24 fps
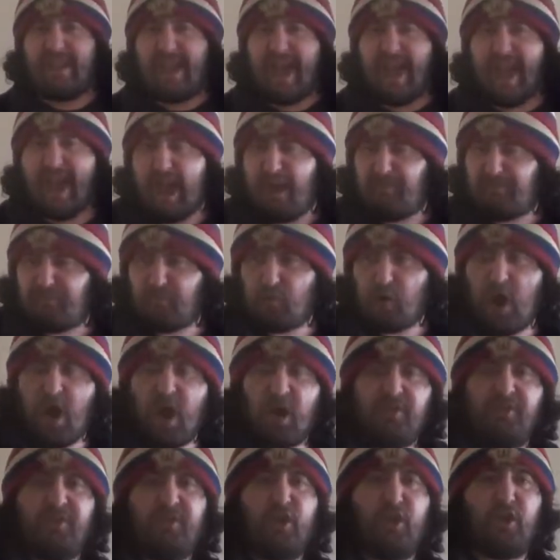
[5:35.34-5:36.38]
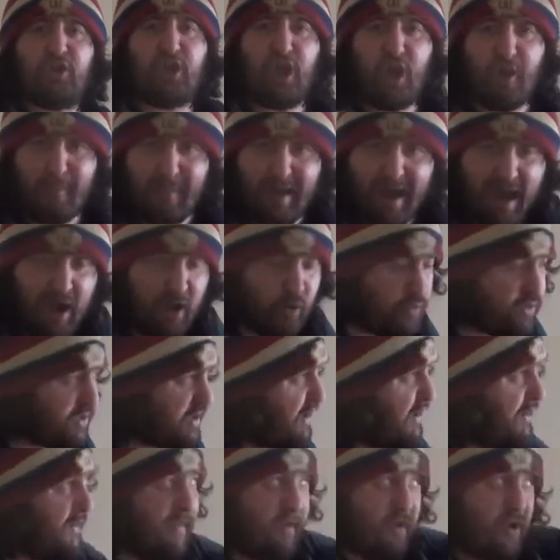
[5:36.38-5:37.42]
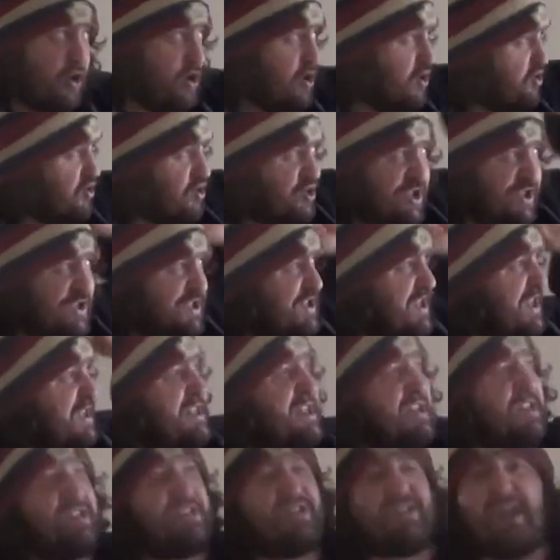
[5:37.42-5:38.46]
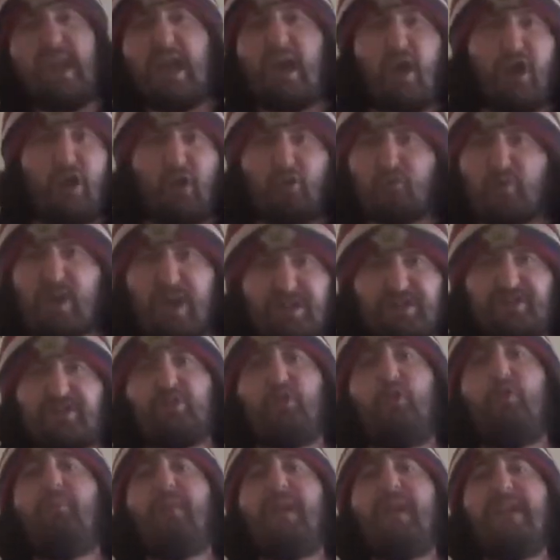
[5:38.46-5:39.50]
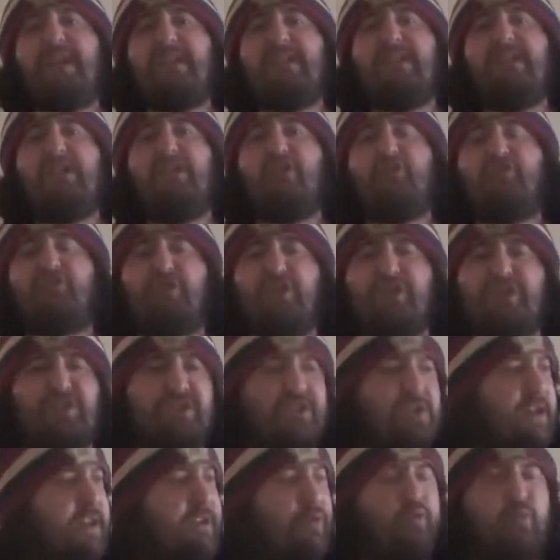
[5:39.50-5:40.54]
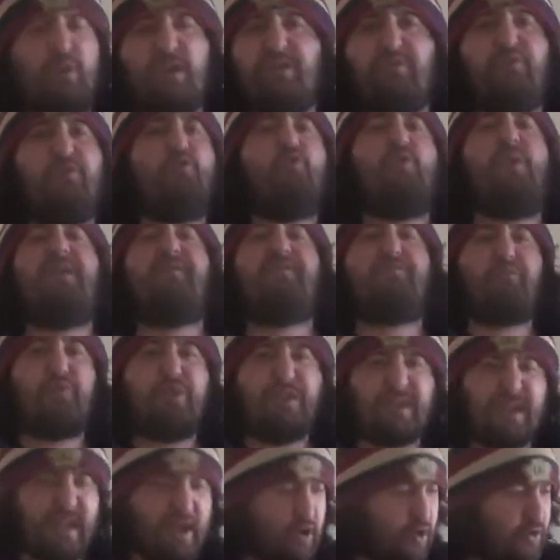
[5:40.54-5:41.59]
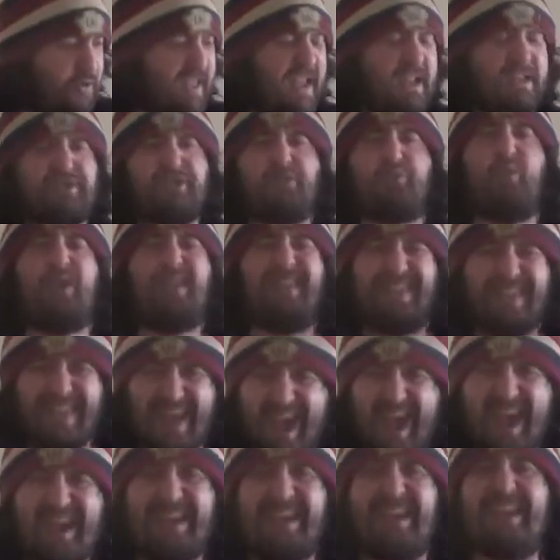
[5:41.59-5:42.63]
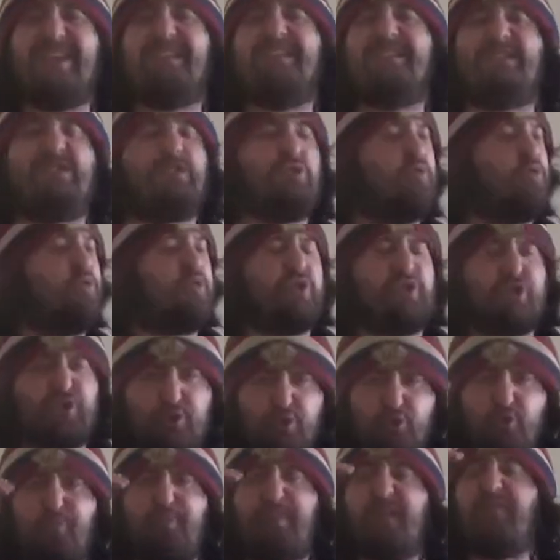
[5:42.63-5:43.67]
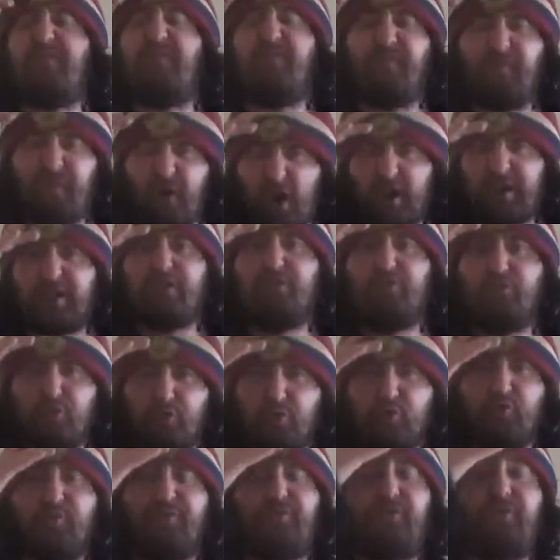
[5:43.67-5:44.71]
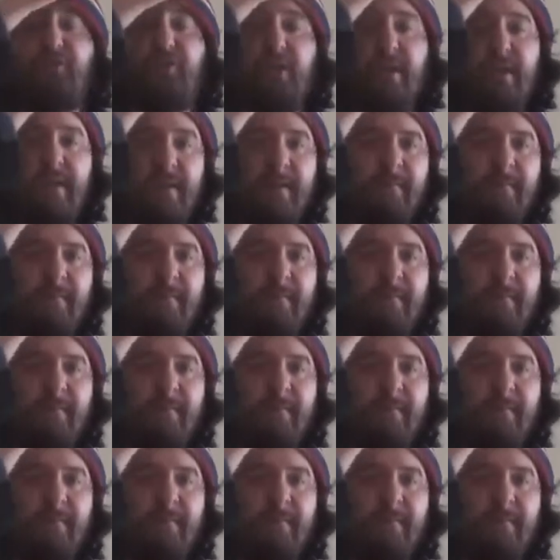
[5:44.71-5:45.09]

to have Ronda come out. She's going to sell WrestleMania just like we do every year. That's what that is, you stupid fucking goofs.